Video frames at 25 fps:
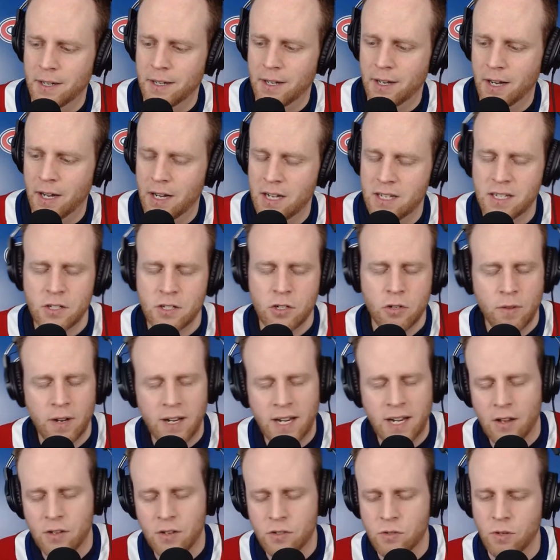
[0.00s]
he's injured right
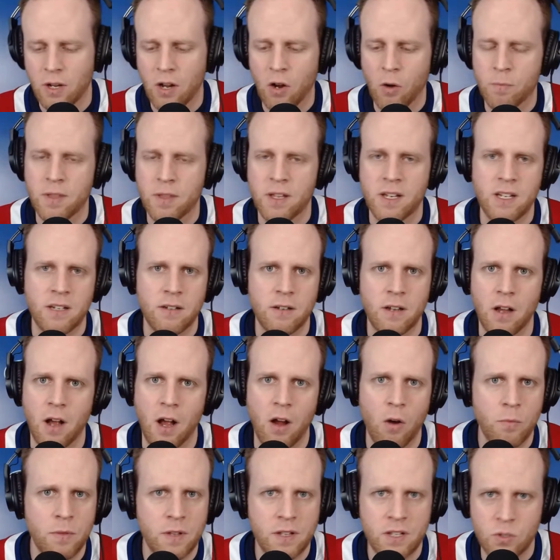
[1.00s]
now, so I hope that
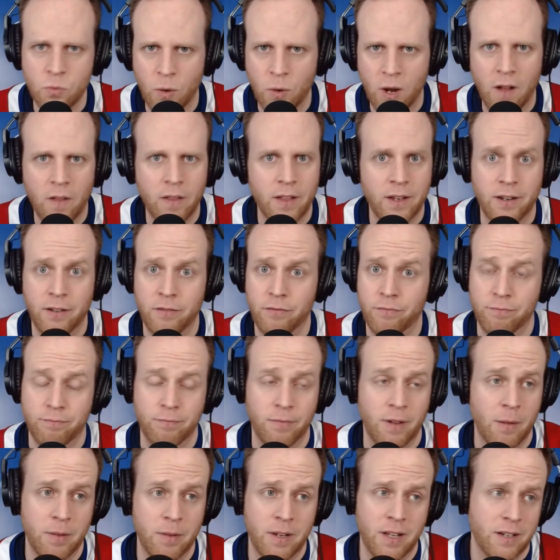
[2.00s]
he's well. And
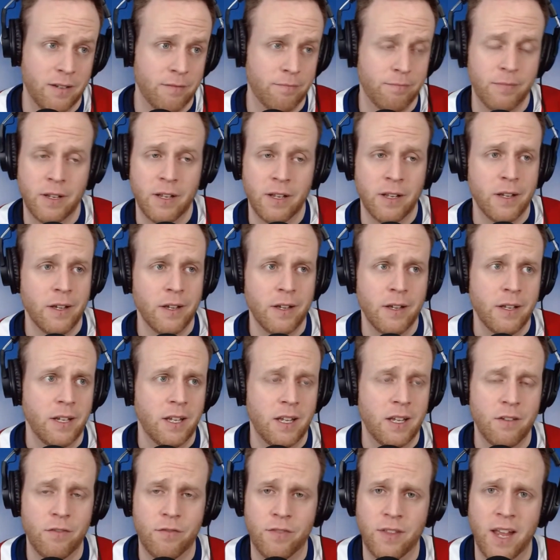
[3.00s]
I'm going to
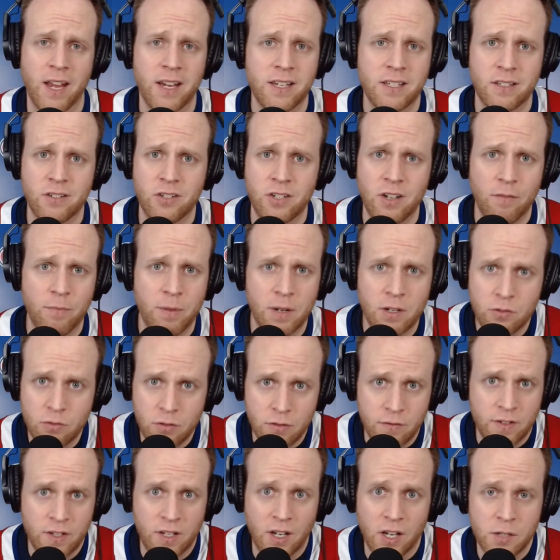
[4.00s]
give thanks to Jeff Petrie
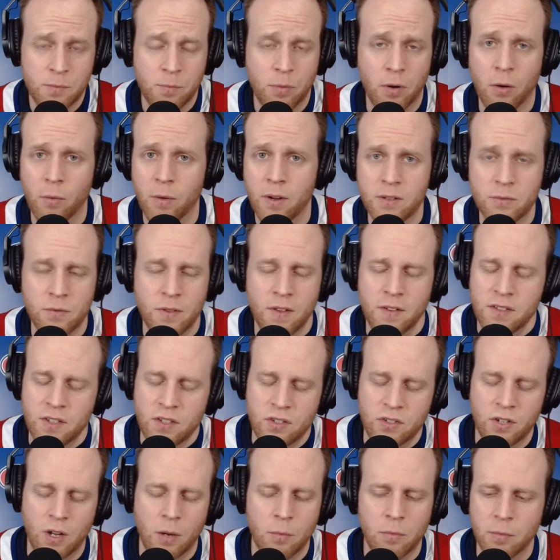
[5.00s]
if he does part ways with us
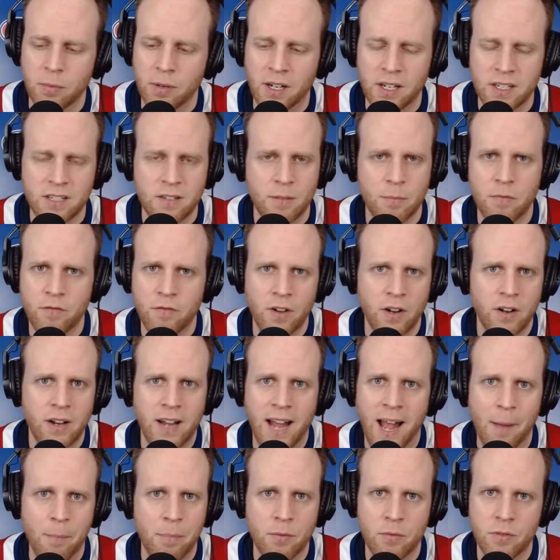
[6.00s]
this summer, because I've been very
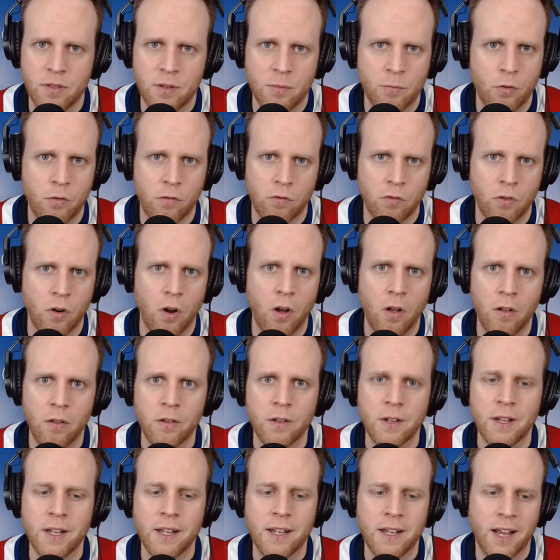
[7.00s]
happy with him overall
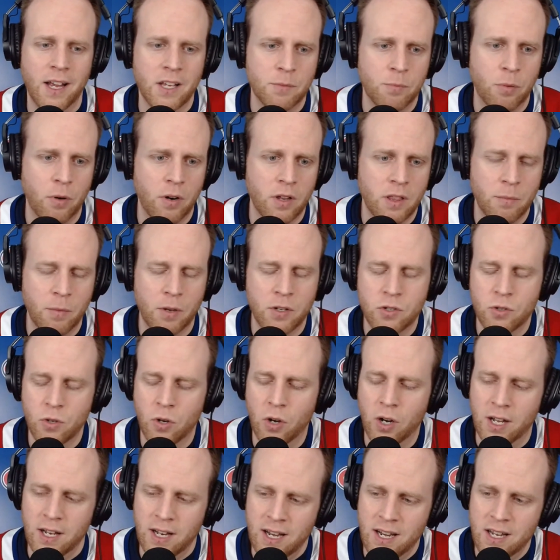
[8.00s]
as part of the
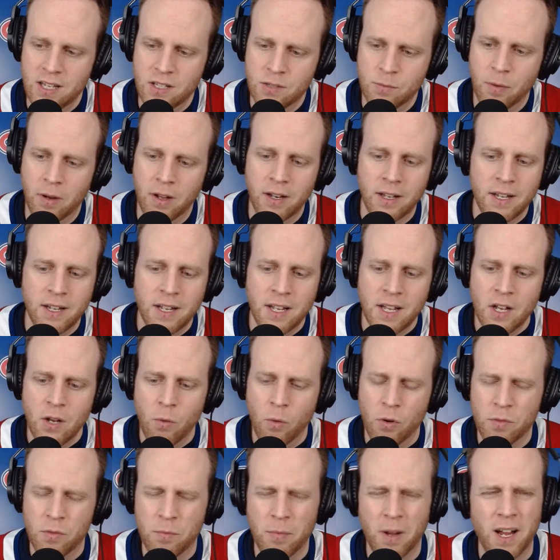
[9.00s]
Montreal Canadiens. But
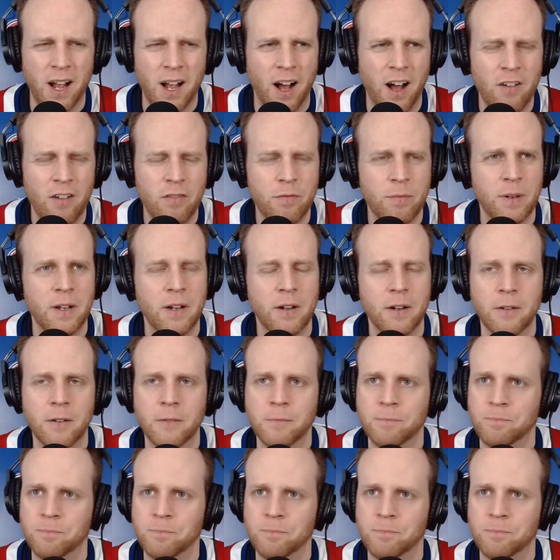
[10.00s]
with Mike Hoffman here,